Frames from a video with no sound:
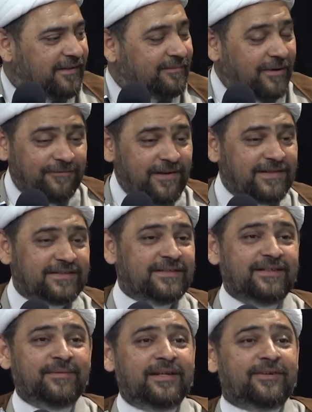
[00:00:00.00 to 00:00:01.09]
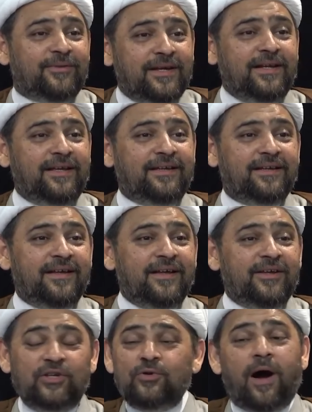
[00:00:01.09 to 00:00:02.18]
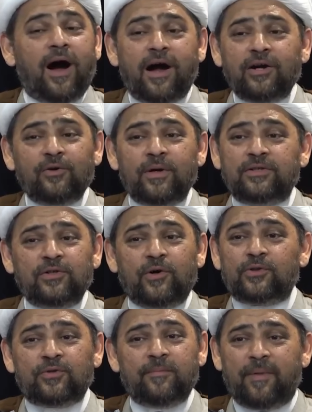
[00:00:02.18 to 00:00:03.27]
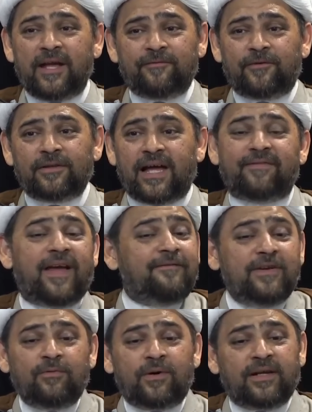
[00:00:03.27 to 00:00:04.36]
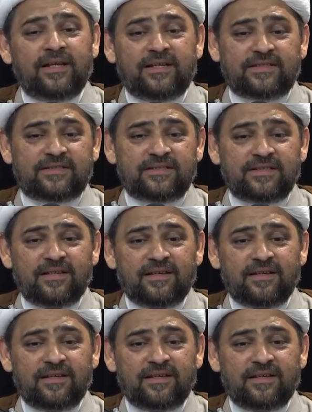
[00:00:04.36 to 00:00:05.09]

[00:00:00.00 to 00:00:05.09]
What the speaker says: My friends, I mean, really, you are going to go through a painful life. Everyone is.